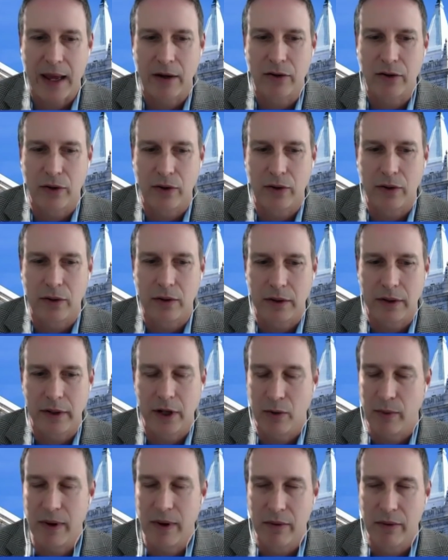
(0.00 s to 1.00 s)
handle,
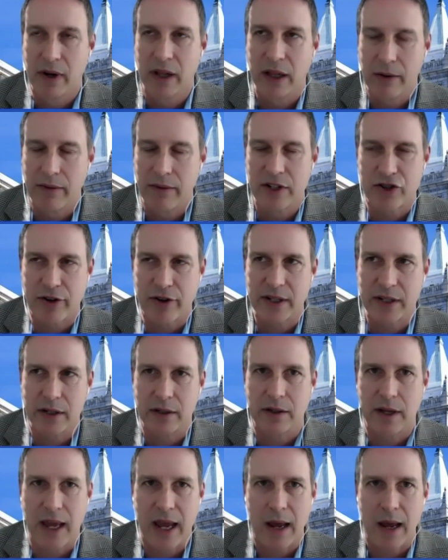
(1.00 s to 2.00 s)
you know, we really
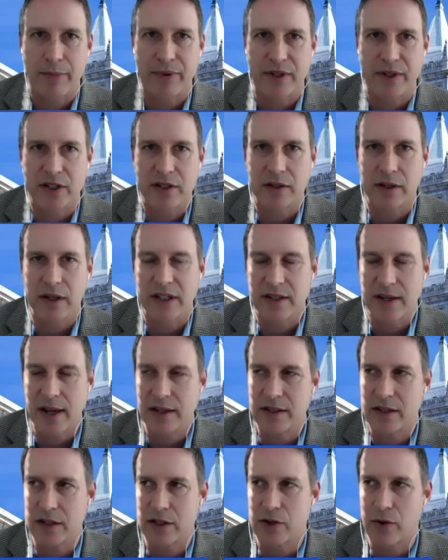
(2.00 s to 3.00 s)
restricted campus uh,
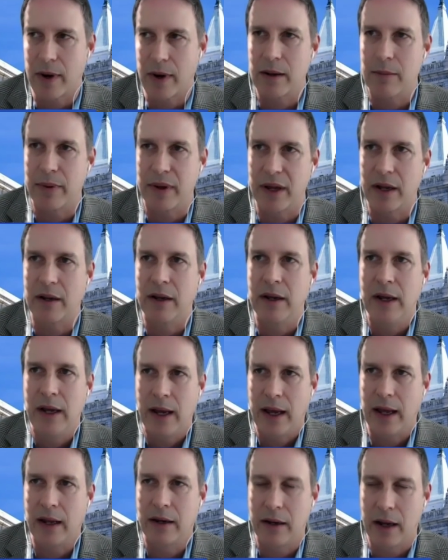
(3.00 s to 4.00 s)
census quite a bit,
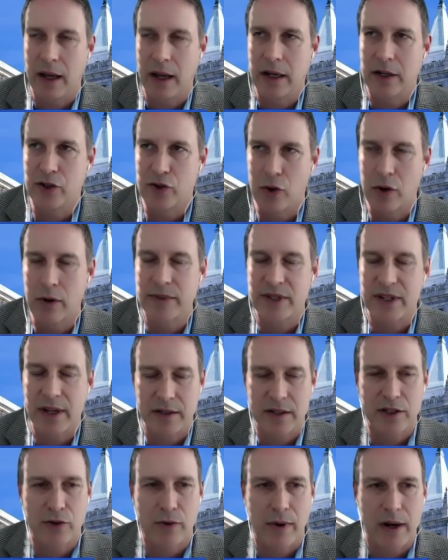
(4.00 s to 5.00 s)
and, and dorm
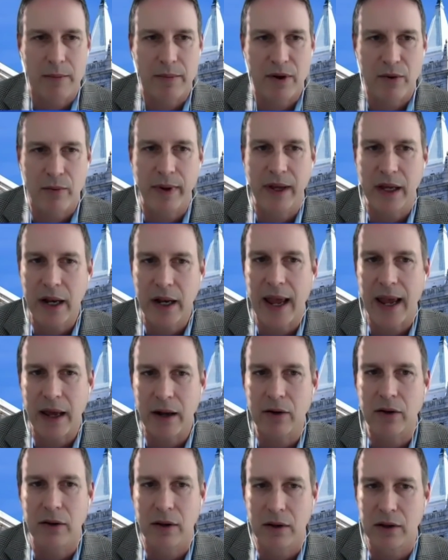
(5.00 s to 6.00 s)
census quite a bit. We could
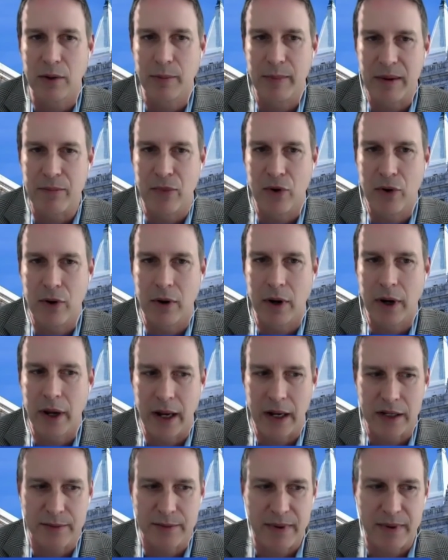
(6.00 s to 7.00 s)
handle a little bit more,
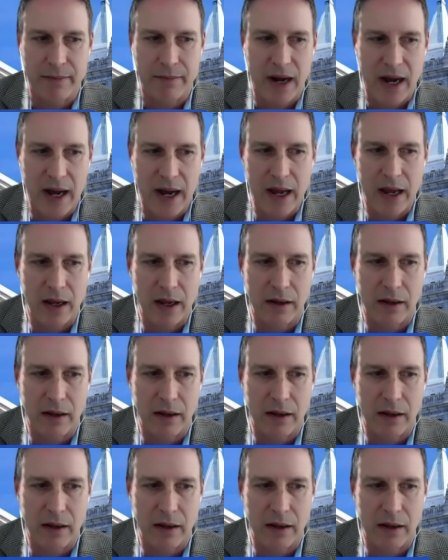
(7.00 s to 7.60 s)
and it's been my